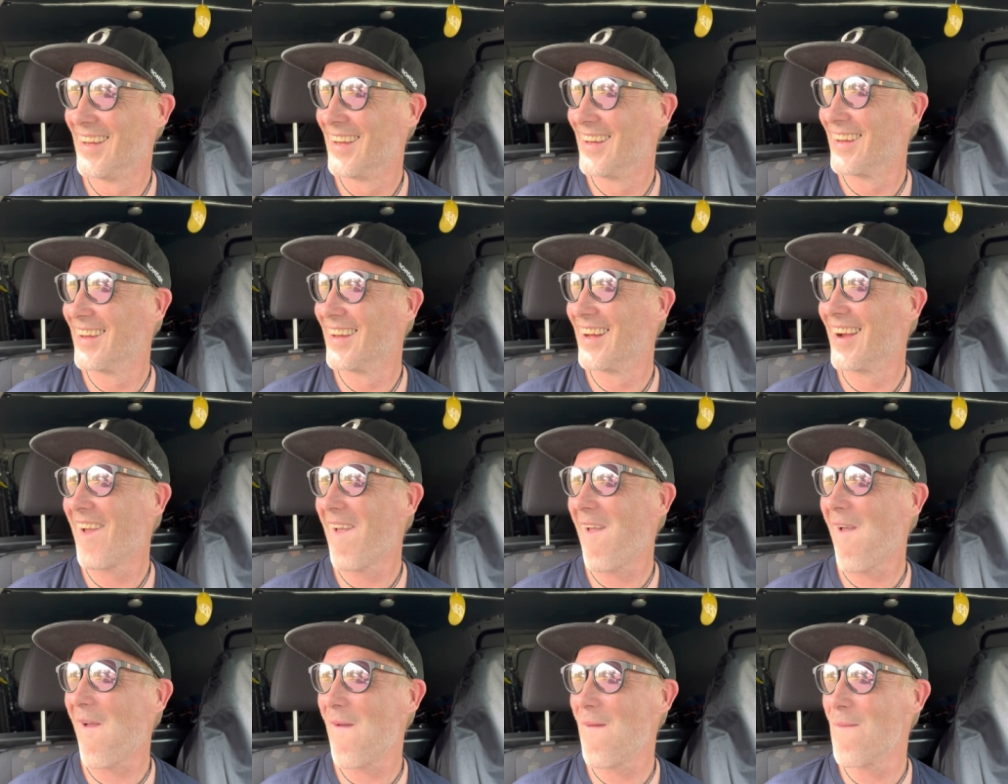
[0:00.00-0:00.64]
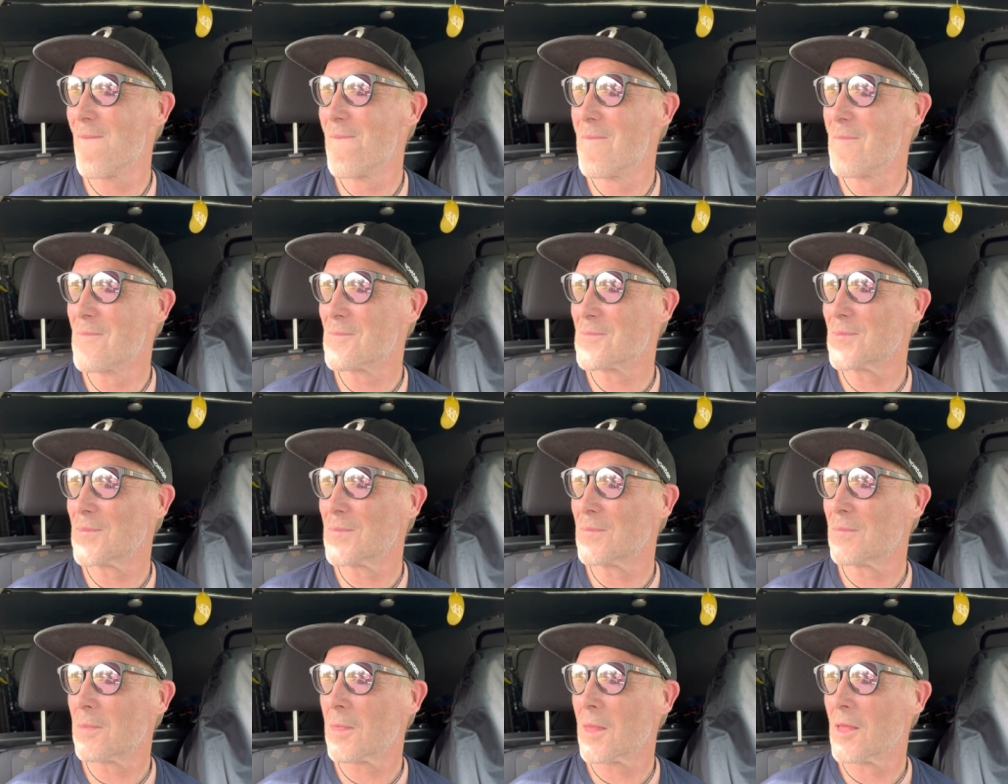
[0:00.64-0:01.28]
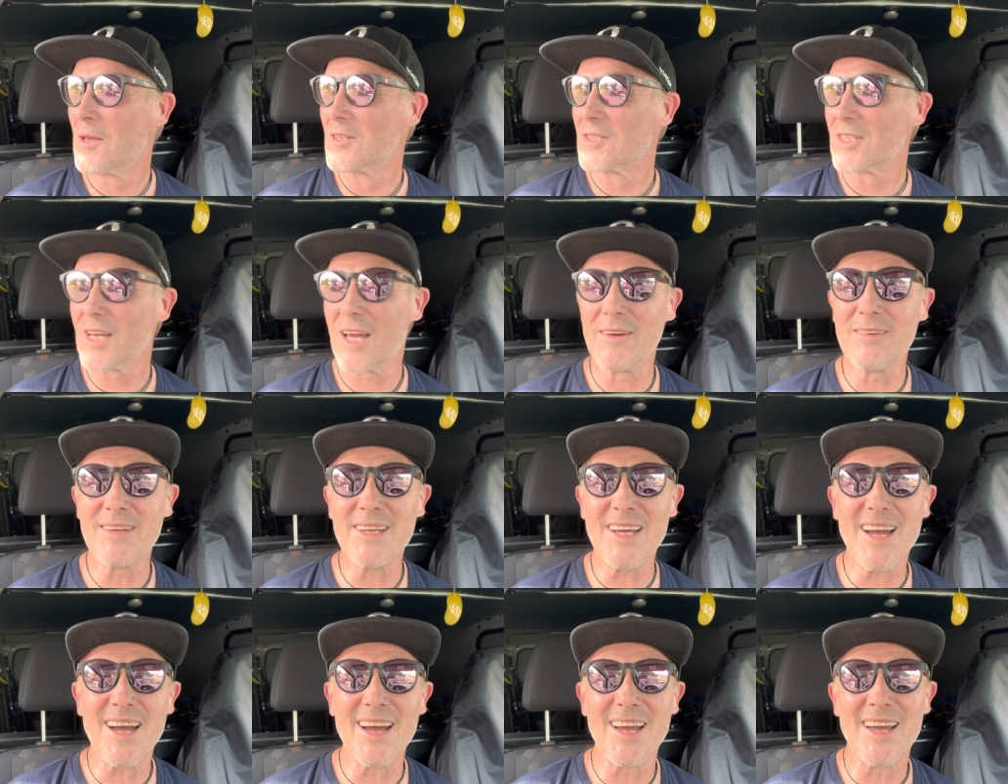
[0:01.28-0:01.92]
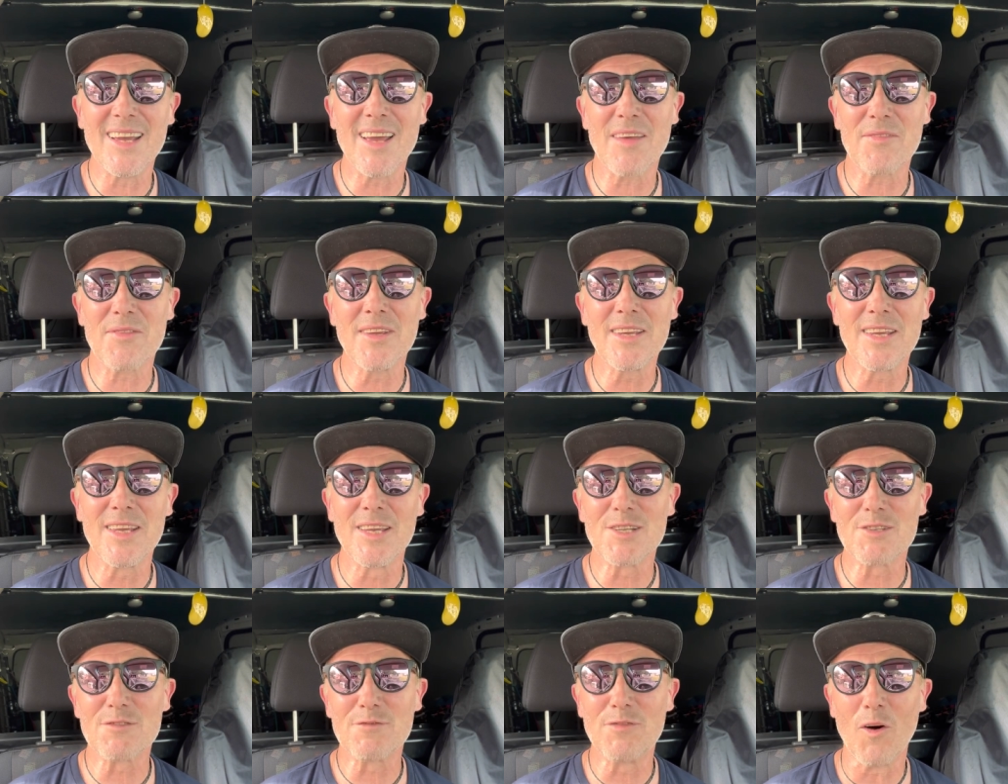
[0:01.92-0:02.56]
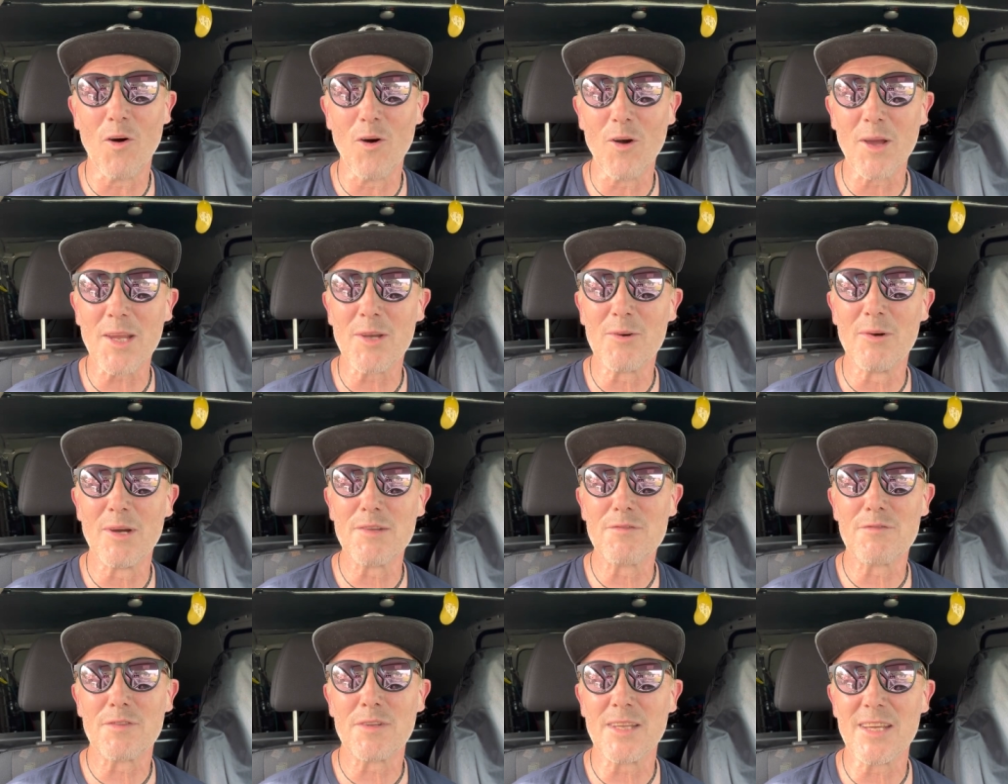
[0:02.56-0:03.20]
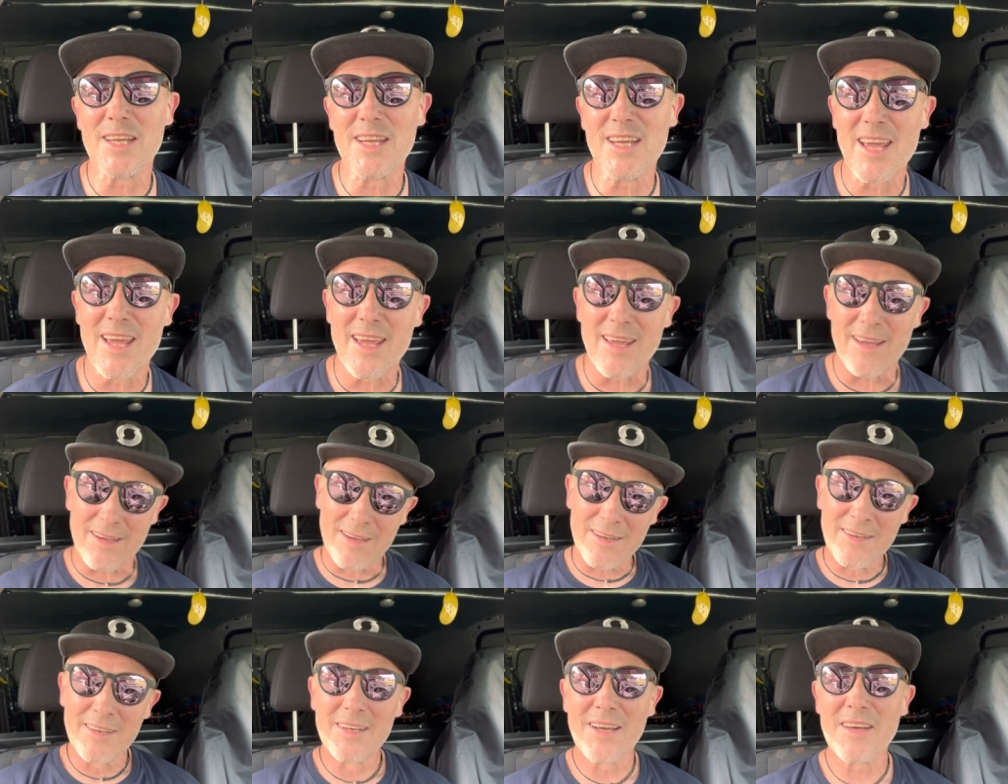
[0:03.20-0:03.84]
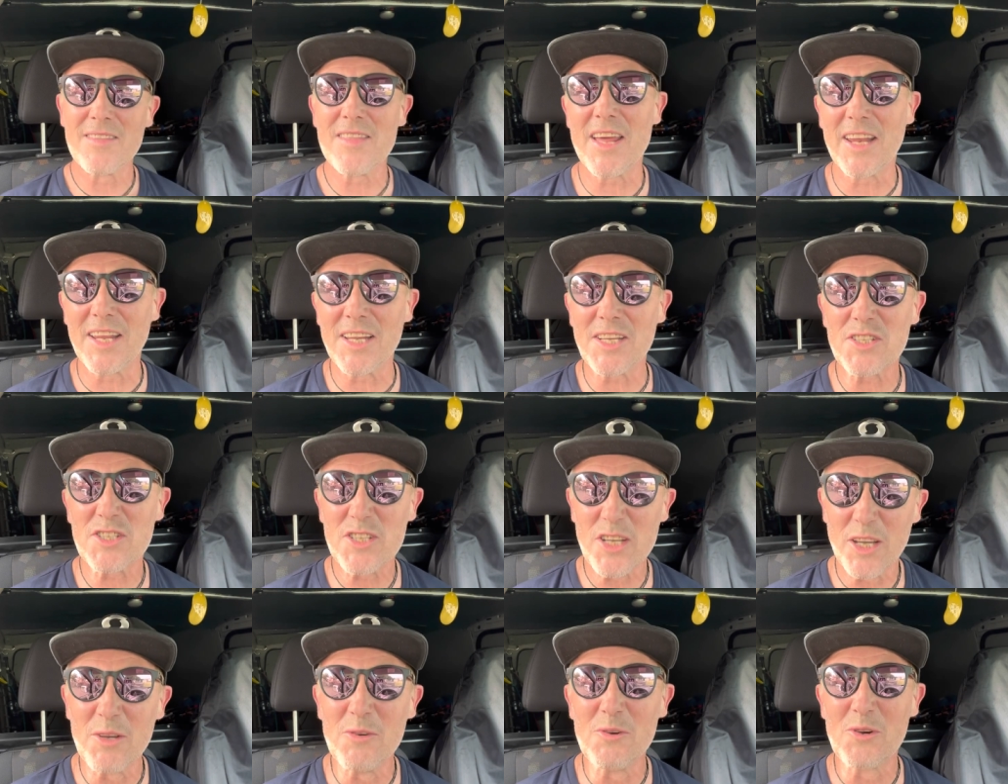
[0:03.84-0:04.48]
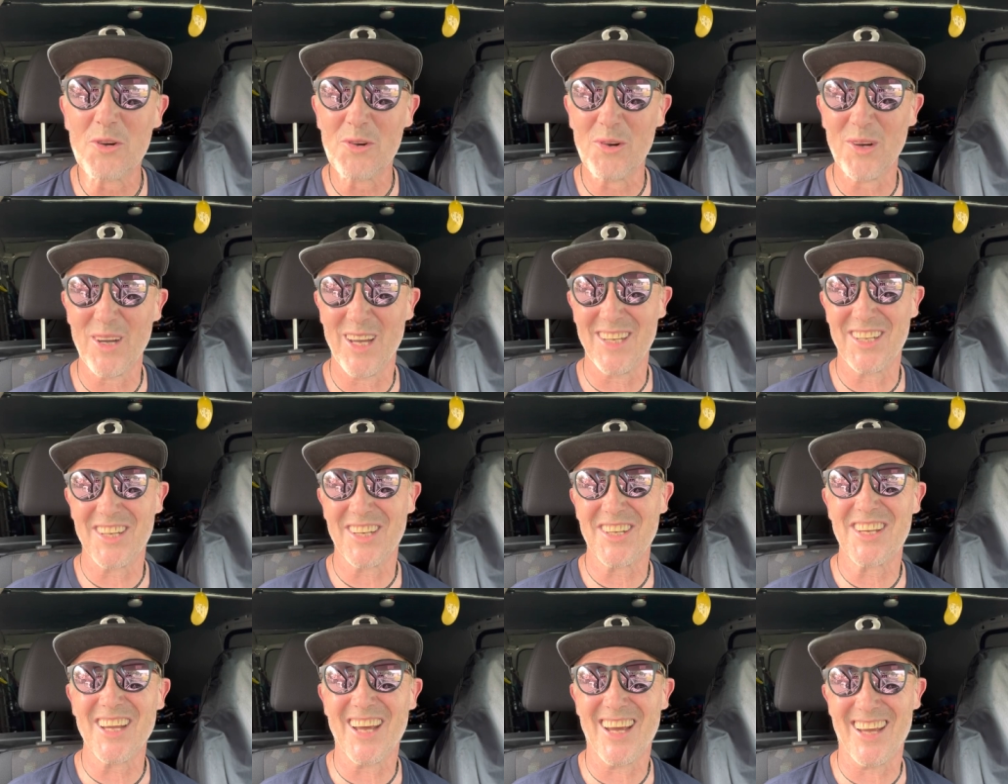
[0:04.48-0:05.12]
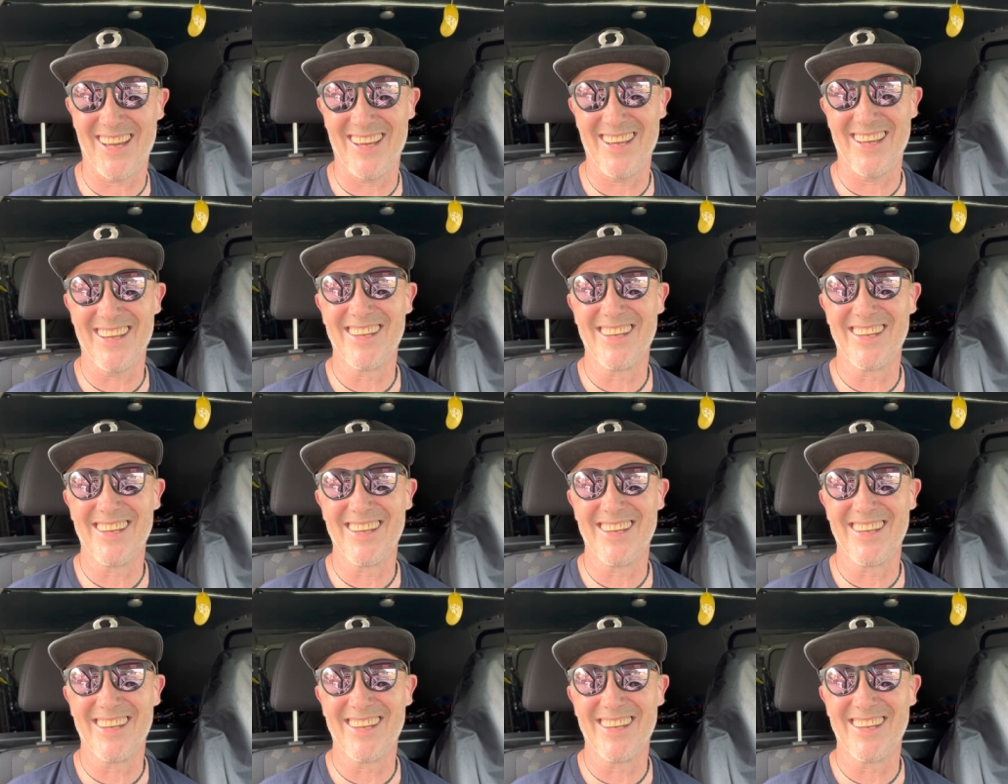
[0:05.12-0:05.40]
um, so yeah, I think it's 40 quid for the year and then it's two quid a day,